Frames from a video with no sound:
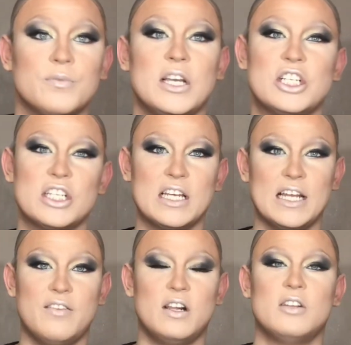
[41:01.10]
It's just
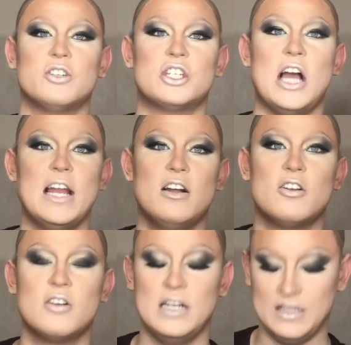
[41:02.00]
gonna give it a little shine
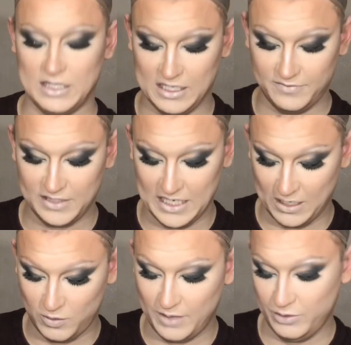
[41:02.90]
underneath the
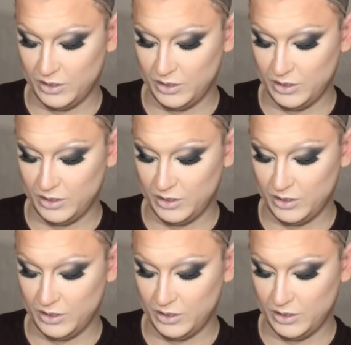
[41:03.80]
lipstick when I'm